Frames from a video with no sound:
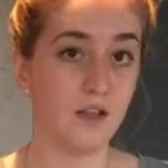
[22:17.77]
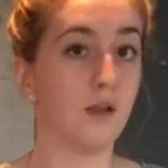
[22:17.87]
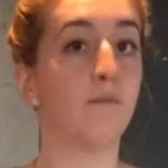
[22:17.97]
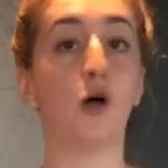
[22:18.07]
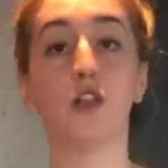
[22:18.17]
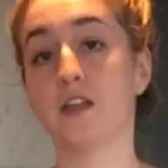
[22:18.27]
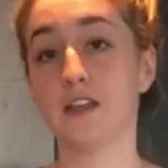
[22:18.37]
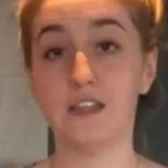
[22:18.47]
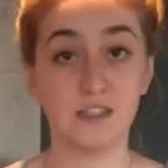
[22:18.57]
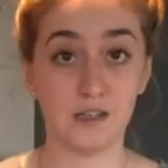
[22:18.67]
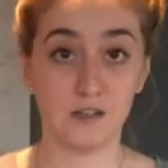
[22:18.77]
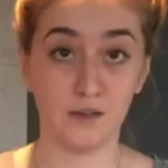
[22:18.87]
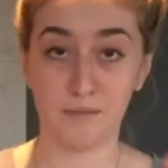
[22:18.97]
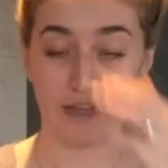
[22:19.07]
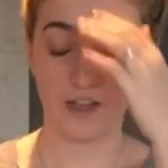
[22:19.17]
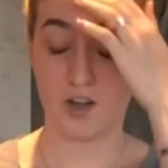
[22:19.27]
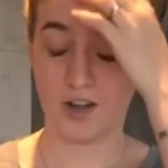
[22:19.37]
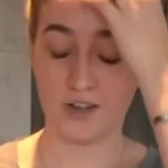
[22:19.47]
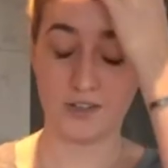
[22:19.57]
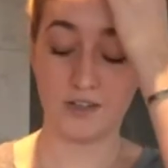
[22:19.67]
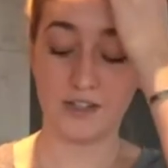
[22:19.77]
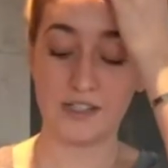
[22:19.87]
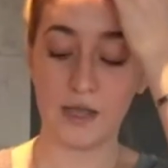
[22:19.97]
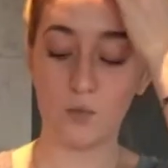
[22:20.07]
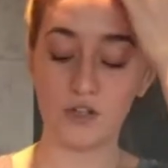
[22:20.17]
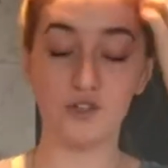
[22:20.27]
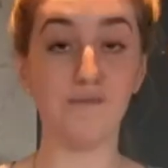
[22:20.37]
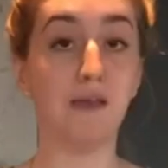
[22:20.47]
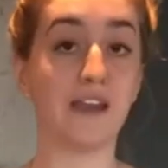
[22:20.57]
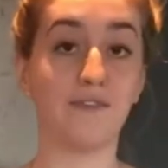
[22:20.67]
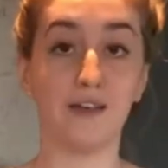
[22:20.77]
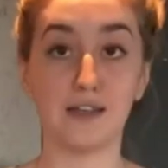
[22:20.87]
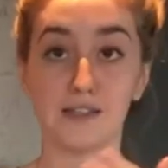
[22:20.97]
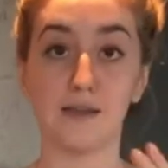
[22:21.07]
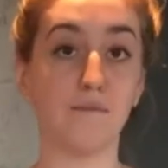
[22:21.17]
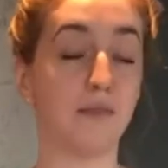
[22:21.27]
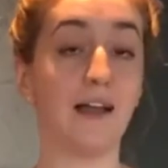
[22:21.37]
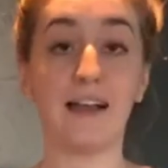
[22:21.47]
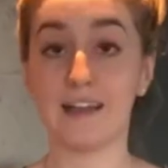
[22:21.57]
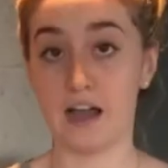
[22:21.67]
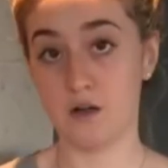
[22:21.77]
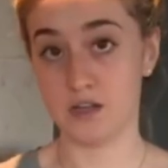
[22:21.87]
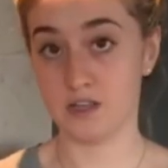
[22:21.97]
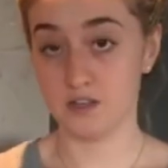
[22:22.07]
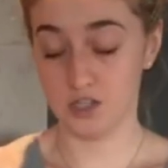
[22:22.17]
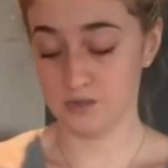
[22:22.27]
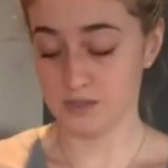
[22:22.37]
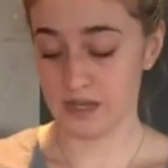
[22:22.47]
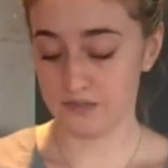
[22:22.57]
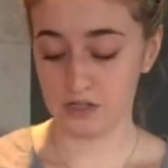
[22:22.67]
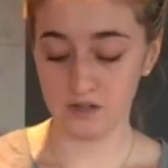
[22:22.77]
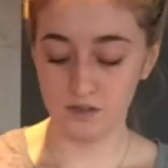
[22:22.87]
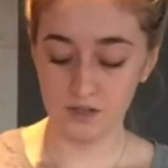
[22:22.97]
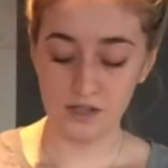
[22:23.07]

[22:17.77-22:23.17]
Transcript: Paul and I need to buy a car. So let's say I want to manifest a black Audi Q7.